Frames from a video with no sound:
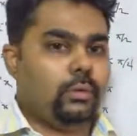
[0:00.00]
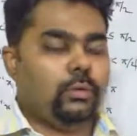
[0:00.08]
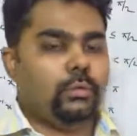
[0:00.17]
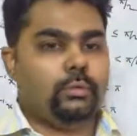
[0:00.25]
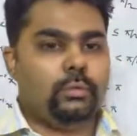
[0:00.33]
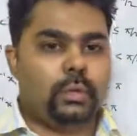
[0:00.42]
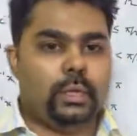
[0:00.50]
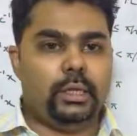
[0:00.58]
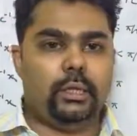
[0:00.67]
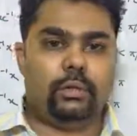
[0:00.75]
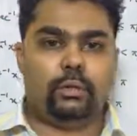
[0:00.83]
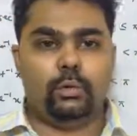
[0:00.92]
any other
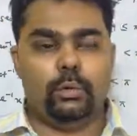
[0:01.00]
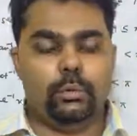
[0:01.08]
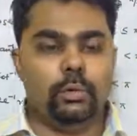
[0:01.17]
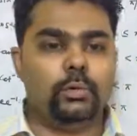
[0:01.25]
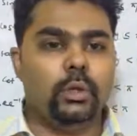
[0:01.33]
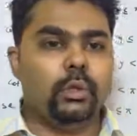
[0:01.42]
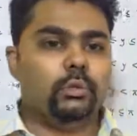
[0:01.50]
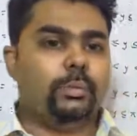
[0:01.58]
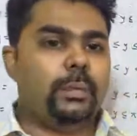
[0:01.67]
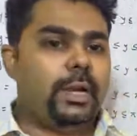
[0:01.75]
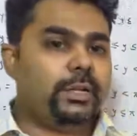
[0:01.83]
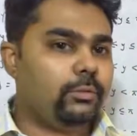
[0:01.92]
old books, so practice
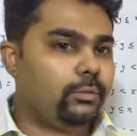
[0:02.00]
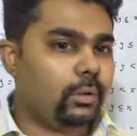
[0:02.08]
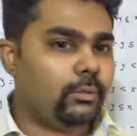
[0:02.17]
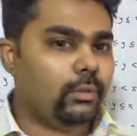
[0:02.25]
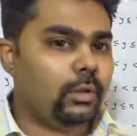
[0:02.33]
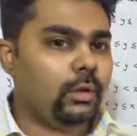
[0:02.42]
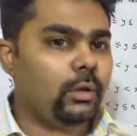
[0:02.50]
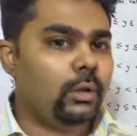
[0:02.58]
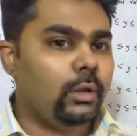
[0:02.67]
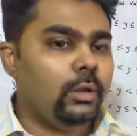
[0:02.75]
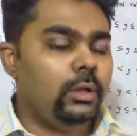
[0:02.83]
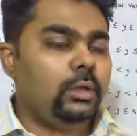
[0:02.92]
from there,
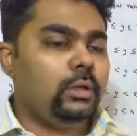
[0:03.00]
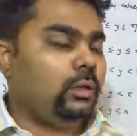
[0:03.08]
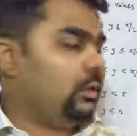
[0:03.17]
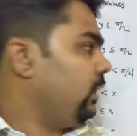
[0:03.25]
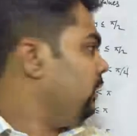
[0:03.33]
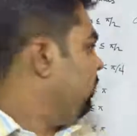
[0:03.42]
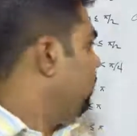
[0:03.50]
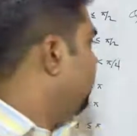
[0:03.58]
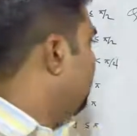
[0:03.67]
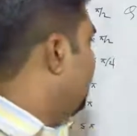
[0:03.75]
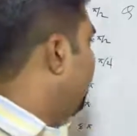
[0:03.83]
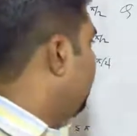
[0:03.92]
right?
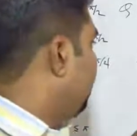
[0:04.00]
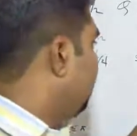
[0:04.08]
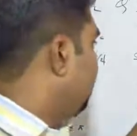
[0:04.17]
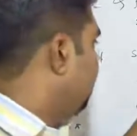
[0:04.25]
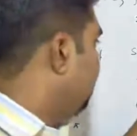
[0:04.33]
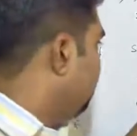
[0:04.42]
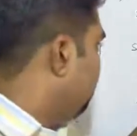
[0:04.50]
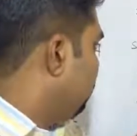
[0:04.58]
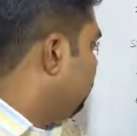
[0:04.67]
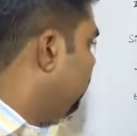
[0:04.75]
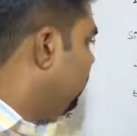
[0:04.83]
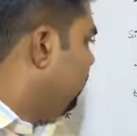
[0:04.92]
And you
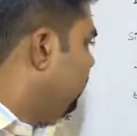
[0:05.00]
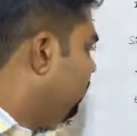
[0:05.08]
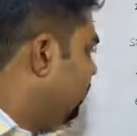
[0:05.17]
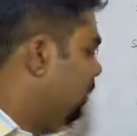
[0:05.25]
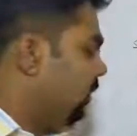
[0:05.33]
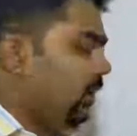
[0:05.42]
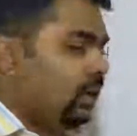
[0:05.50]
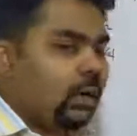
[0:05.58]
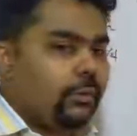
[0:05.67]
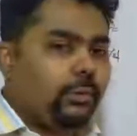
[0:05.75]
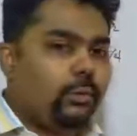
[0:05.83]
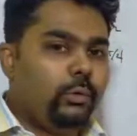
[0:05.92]
see there are few
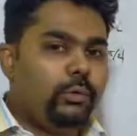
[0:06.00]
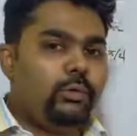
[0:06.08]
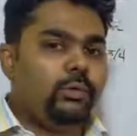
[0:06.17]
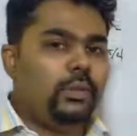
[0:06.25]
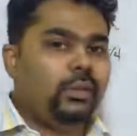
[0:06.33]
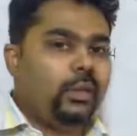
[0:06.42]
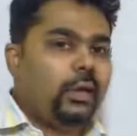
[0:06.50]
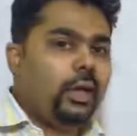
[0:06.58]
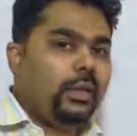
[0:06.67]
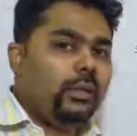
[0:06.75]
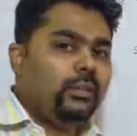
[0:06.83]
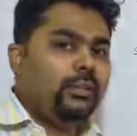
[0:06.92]
questions in the ISC
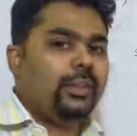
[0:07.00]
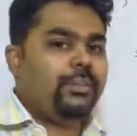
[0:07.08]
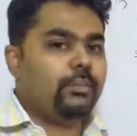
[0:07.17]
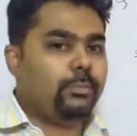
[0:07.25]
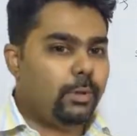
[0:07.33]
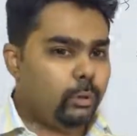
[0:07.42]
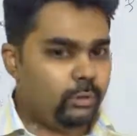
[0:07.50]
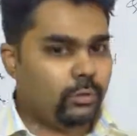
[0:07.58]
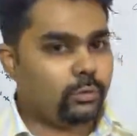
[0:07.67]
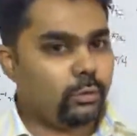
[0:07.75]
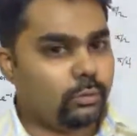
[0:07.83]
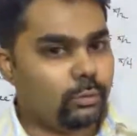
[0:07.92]
assessment questions also.
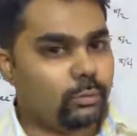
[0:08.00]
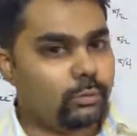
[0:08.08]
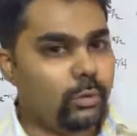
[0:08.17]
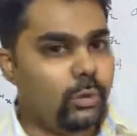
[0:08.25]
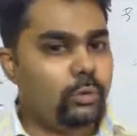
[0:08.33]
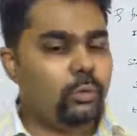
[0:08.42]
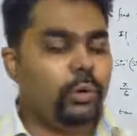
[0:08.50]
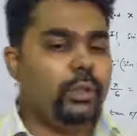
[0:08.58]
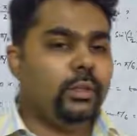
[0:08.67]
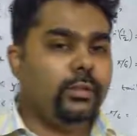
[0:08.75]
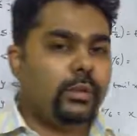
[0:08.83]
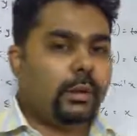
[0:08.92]
So in this
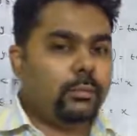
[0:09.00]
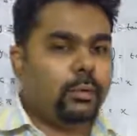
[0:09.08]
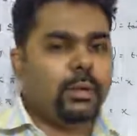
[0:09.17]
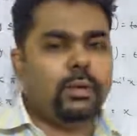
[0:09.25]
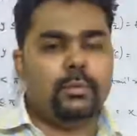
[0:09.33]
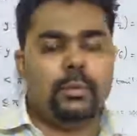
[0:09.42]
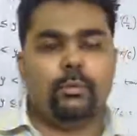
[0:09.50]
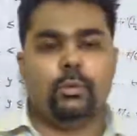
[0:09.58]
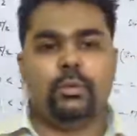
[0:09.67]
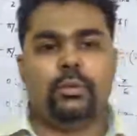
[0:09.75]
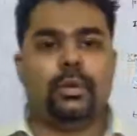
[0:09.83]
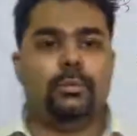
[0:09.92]
chapter maximum questions comes
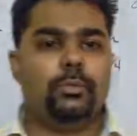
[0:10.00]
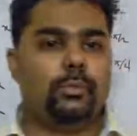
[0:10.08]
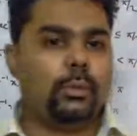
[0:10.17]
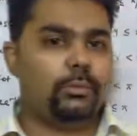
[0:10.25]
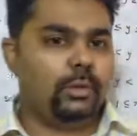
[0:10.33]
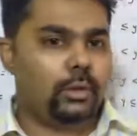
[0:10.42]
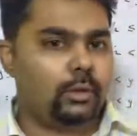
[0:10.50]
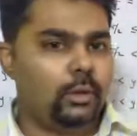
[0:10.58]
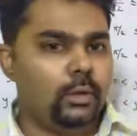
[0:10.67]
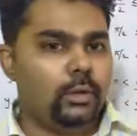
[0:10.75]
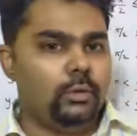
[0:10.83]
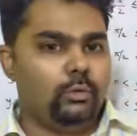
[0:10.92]
from there.
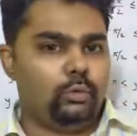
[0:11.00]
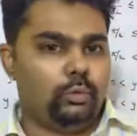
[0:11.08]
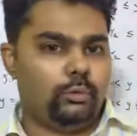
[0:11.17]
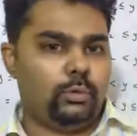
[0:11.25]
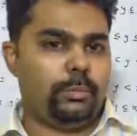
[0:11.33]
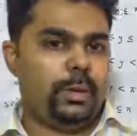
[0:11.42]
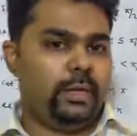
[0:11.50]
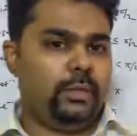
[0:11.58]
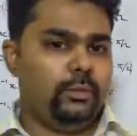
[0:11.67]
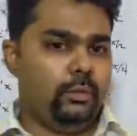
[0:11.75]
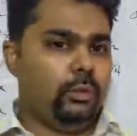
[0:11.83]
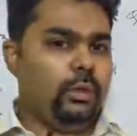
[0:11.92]
So for practice you need
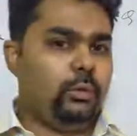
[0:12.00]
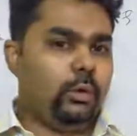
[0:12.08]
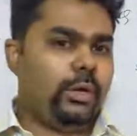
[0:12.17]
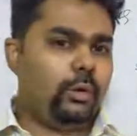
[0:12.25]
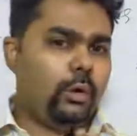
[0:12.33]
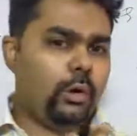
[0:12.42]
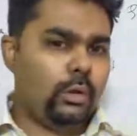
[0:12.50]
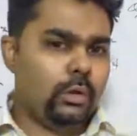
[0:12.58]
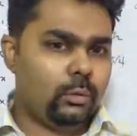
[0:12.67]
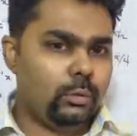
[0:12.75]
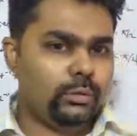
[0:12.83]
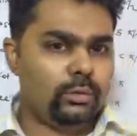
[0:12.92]
to write all the questions
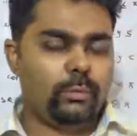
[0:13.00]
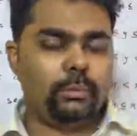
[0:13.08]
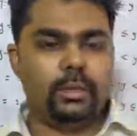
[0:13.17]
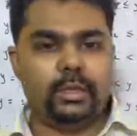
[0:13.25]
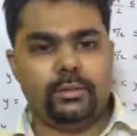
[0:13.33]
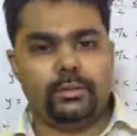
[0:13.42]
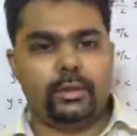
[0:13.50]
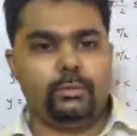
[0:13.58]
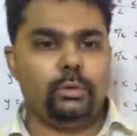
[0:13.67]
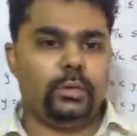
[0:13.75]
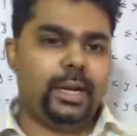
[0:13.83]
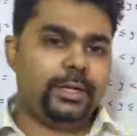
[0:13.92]
from the exercise book, that
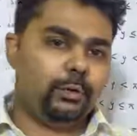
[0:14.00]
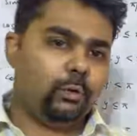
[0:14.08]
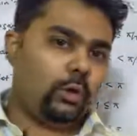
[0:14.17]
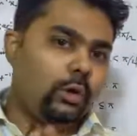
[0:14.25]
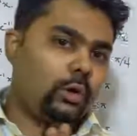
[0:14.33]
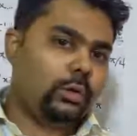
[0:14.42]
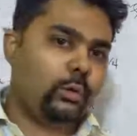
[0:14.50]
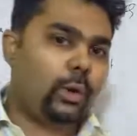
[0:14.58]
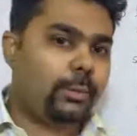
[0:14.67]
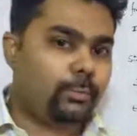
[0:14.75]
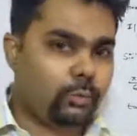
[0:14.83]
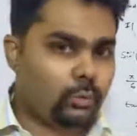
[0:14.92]
all you have to solve,